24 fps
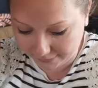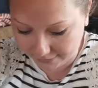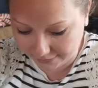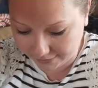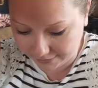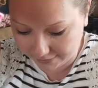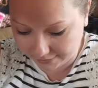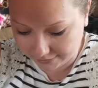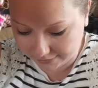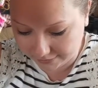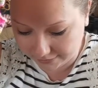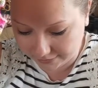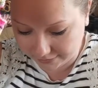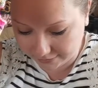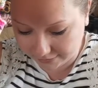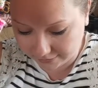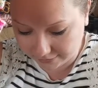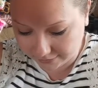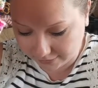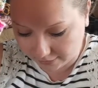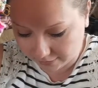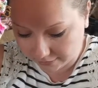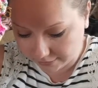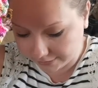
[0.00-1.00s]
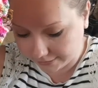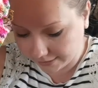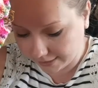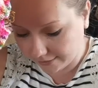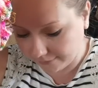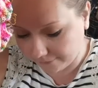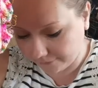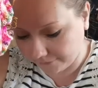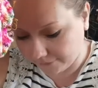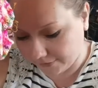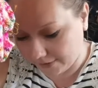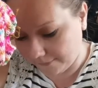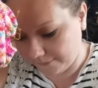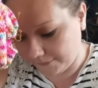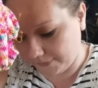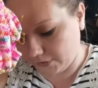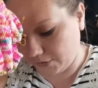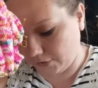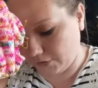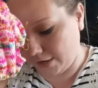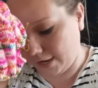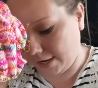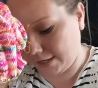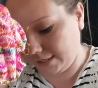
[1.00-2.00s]
This is a sock set from the
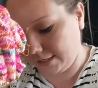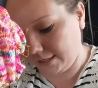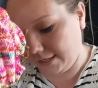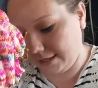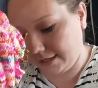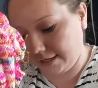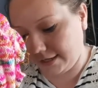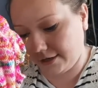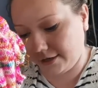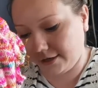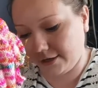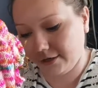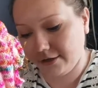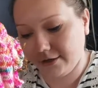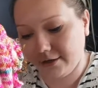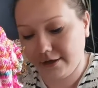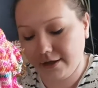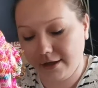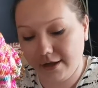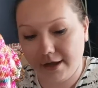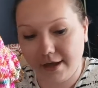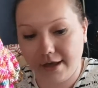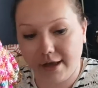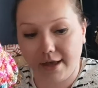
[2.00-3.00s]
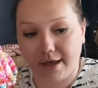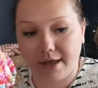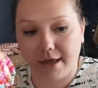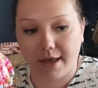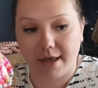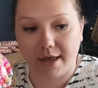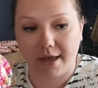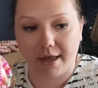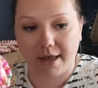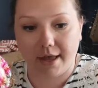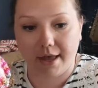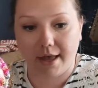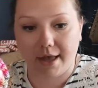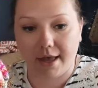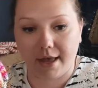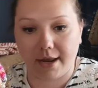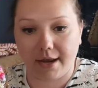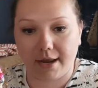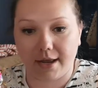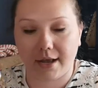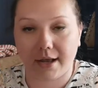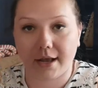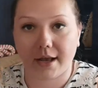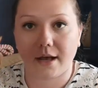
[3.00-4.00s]
Cranky Knitter,
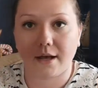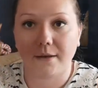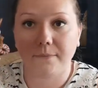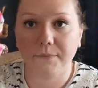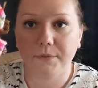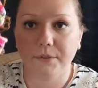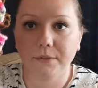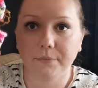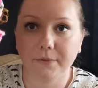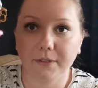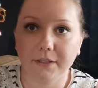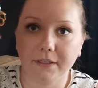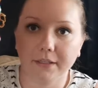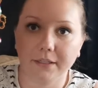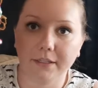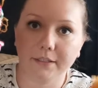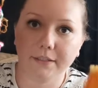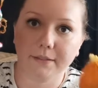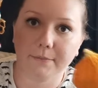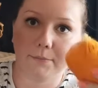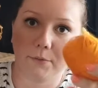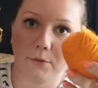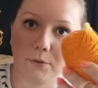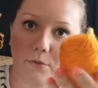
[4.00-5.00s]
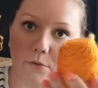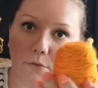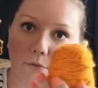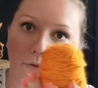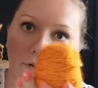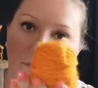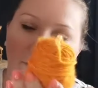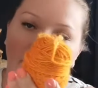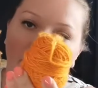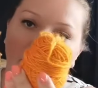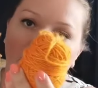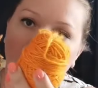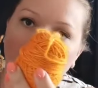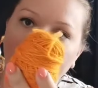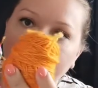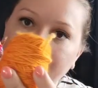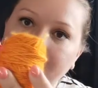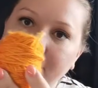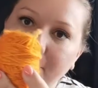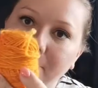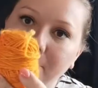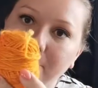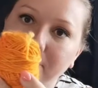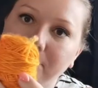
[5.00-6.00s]
and it comes with this beautiful
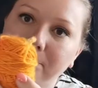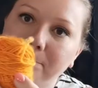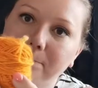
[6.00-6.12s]
mini